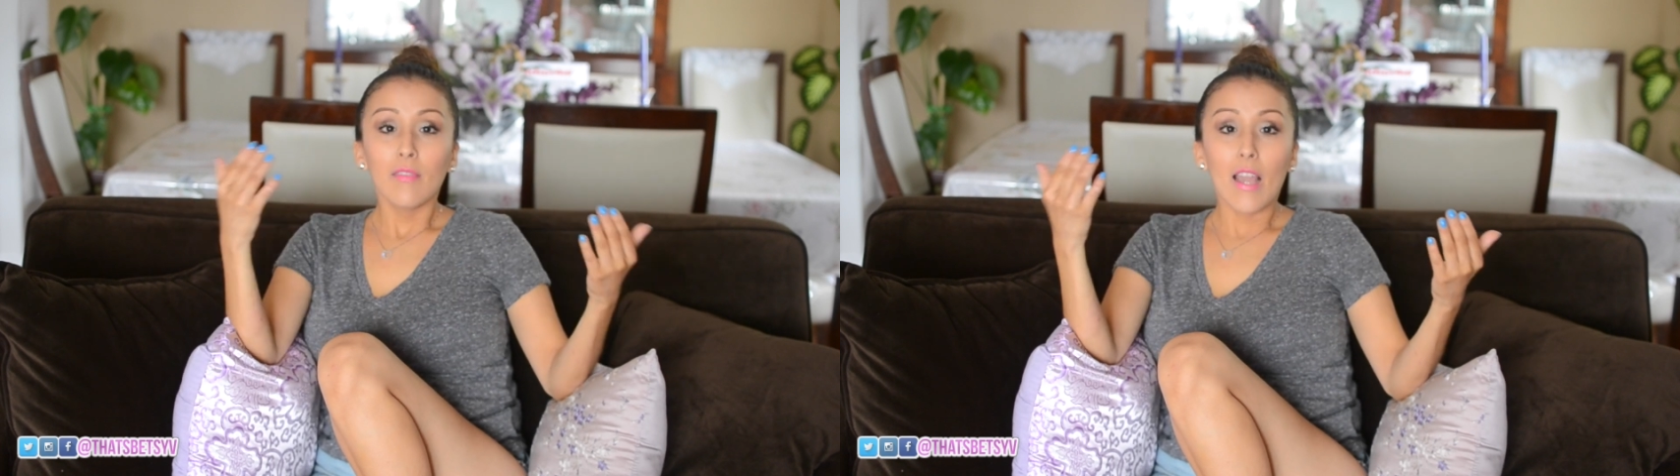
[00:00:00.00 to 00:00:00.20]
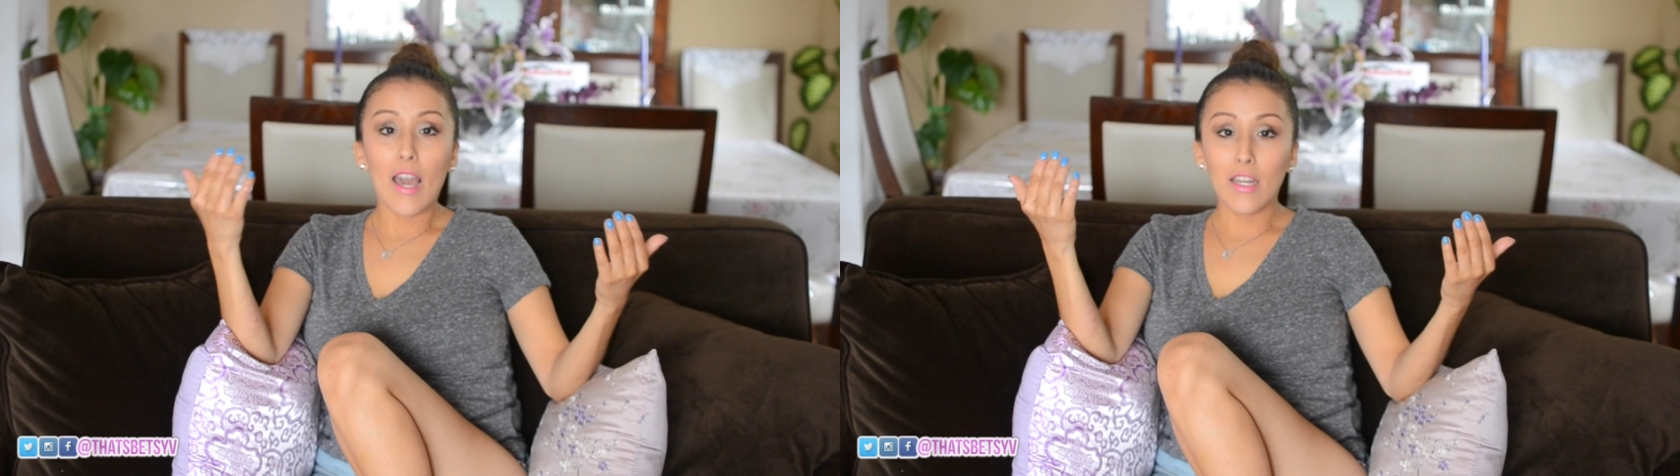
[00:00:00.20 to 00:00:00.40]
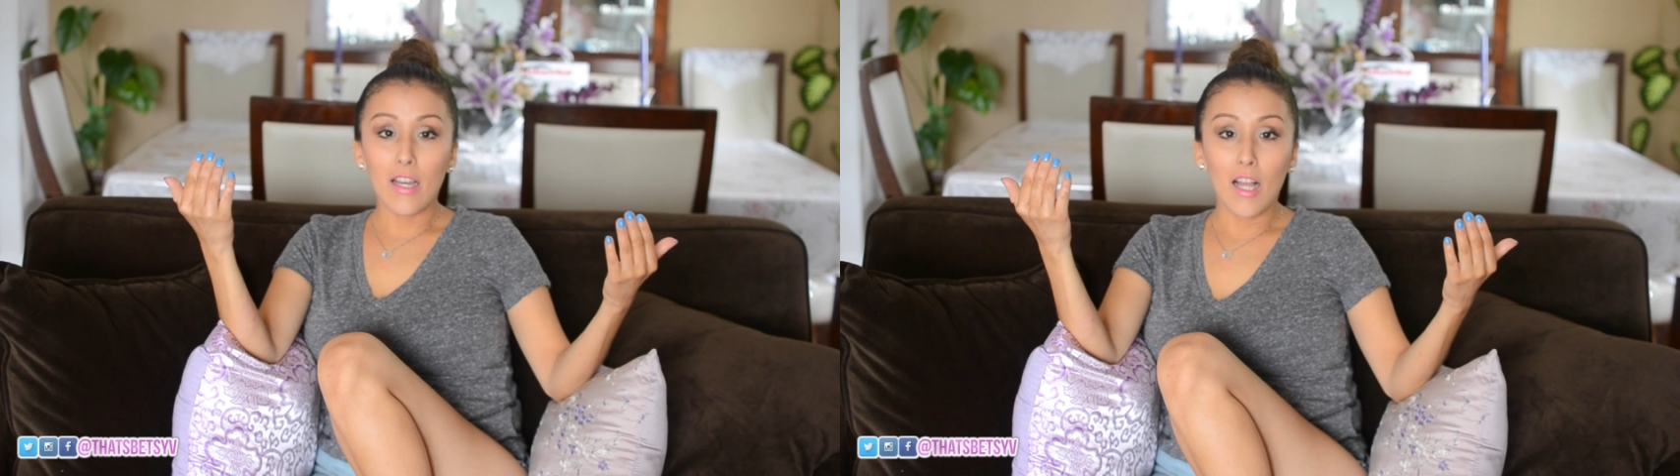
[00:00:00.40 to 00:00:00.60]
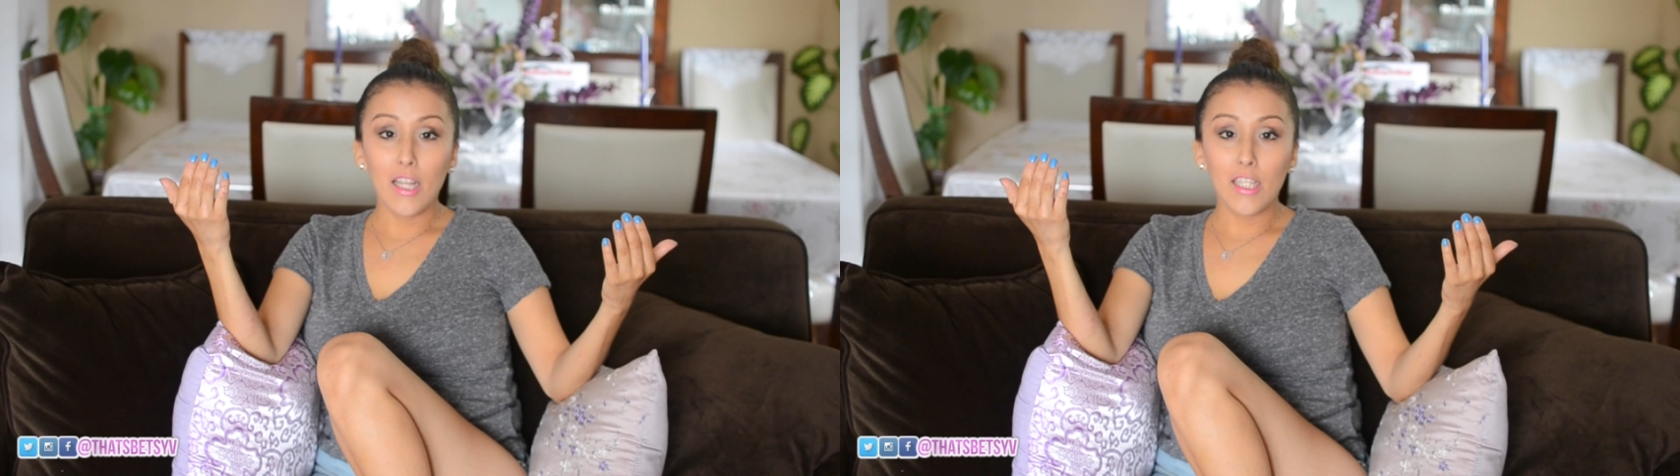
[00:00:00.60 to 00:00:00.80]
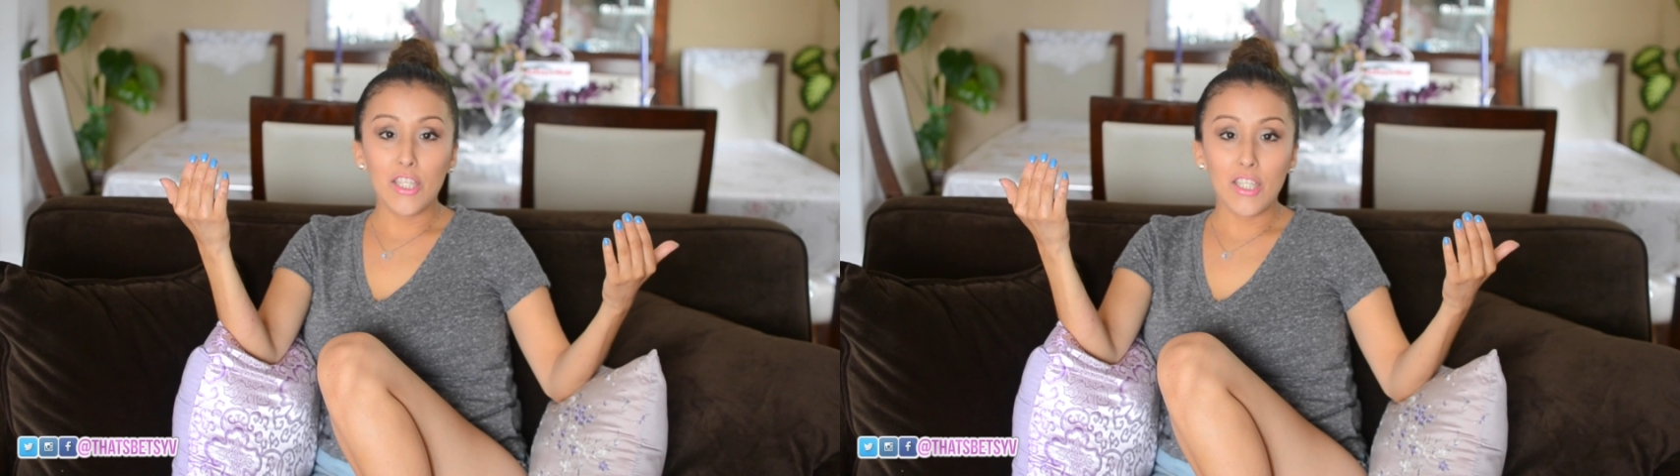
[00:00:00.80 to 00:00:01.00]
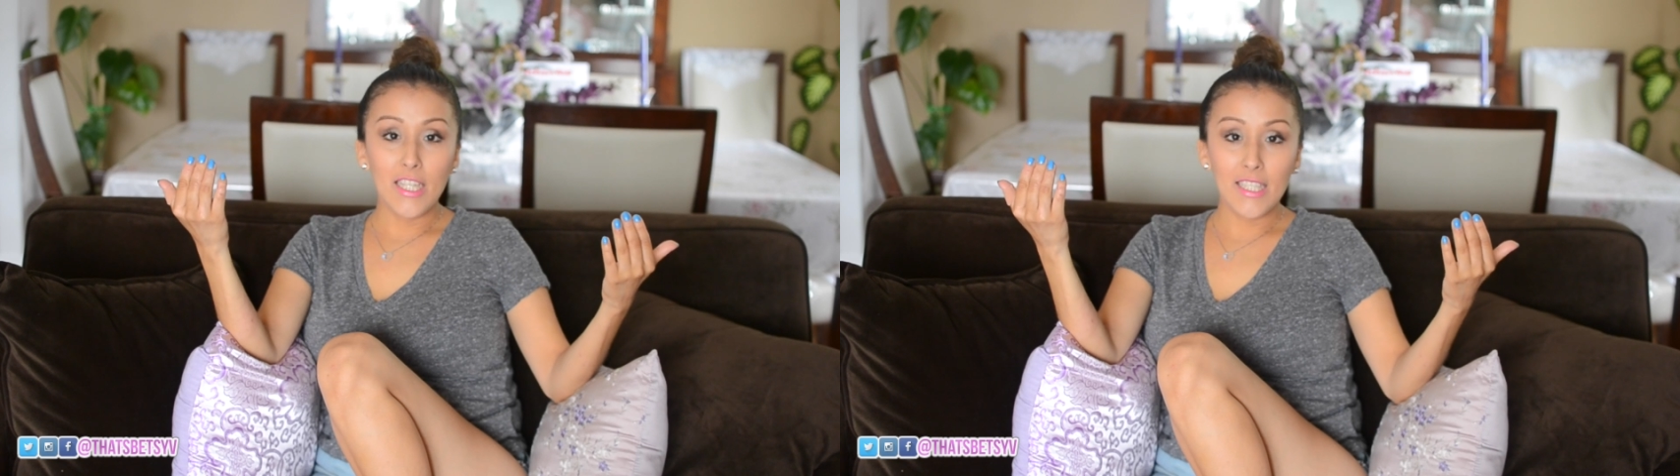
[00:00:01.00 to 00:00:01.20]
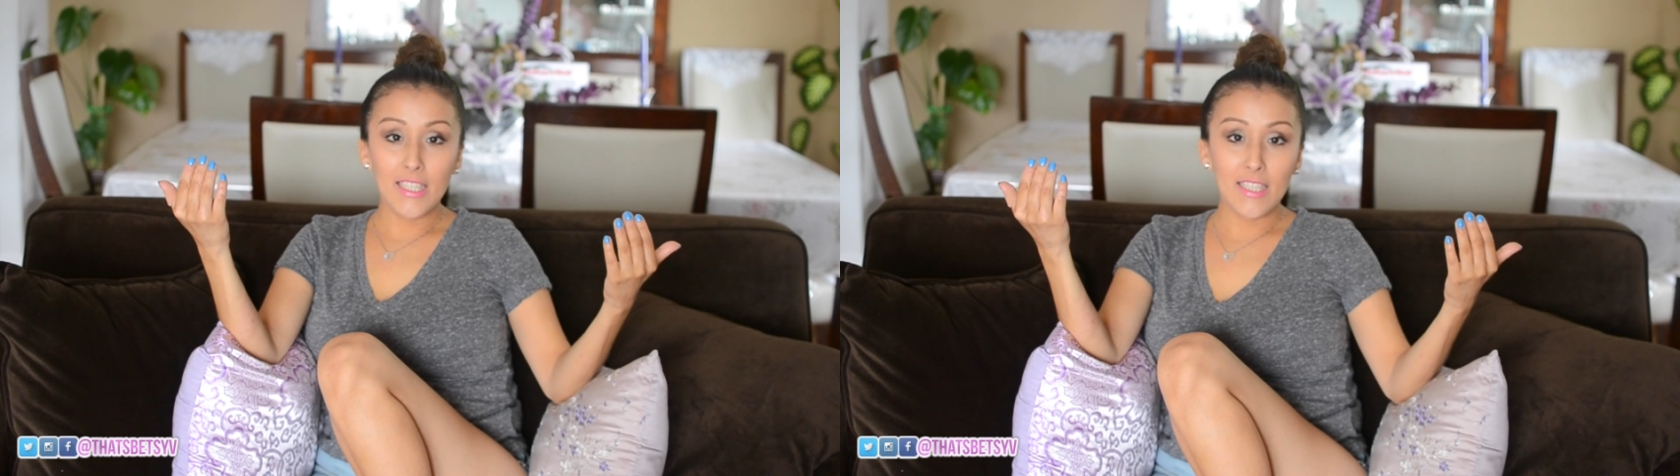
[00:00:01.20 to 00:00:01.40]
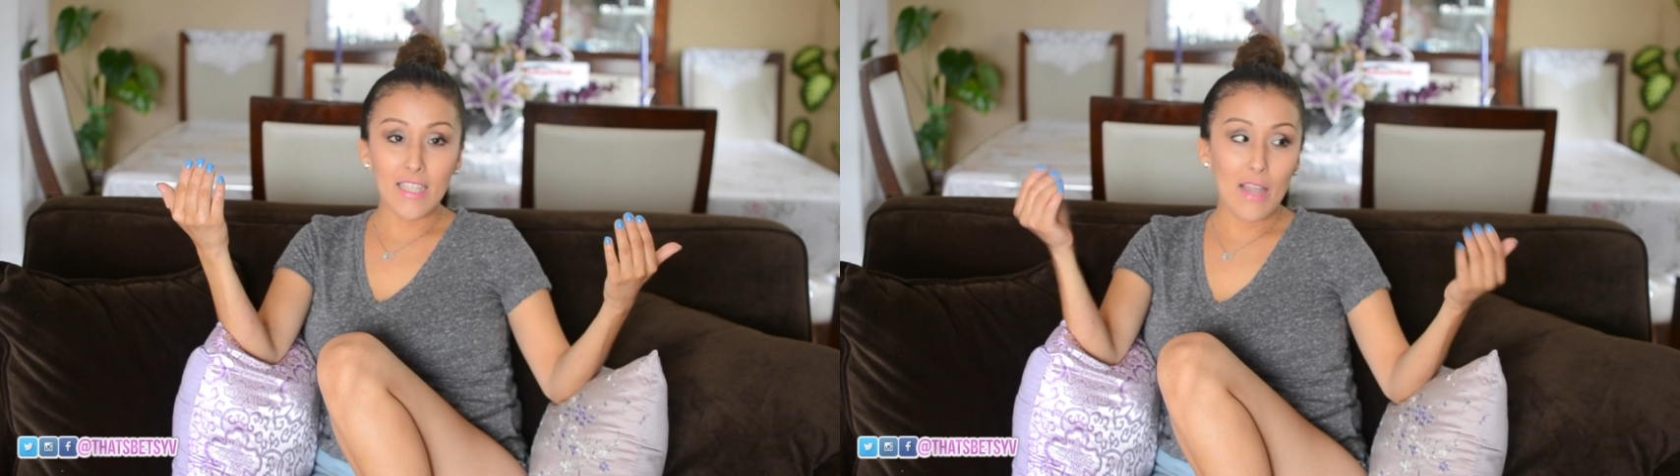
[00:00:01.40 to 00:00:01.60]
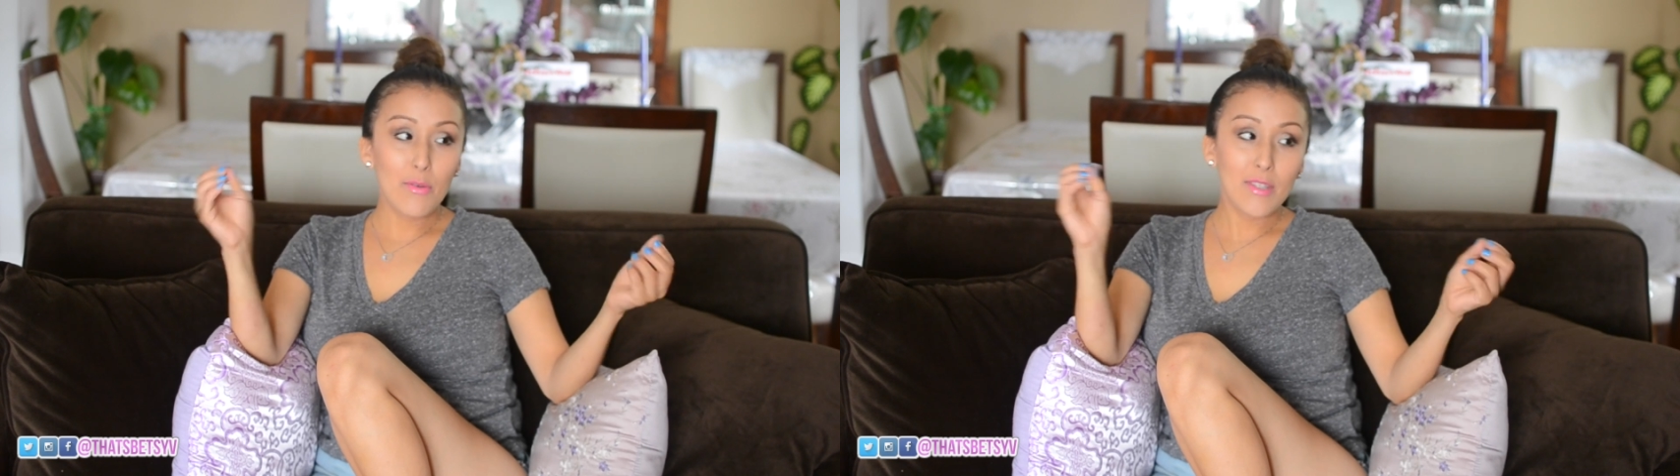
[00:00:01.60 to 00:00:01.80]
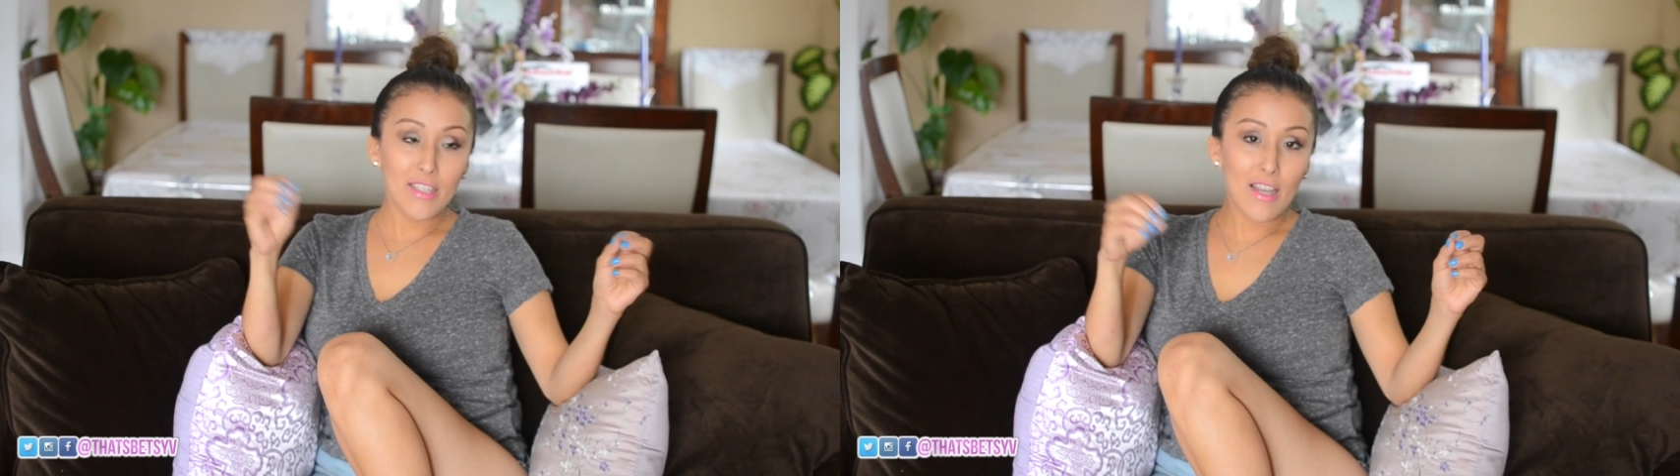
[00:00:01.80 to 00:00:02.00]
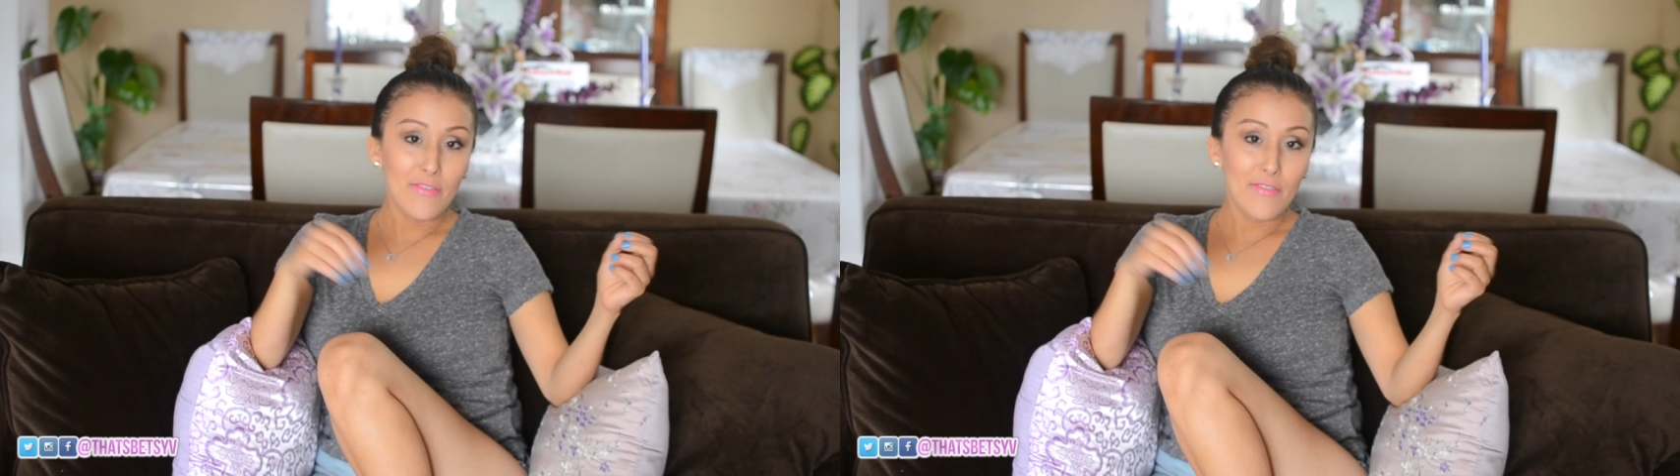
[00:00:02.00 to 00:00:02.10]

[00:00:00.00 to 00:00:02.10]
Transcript: out of college and I would still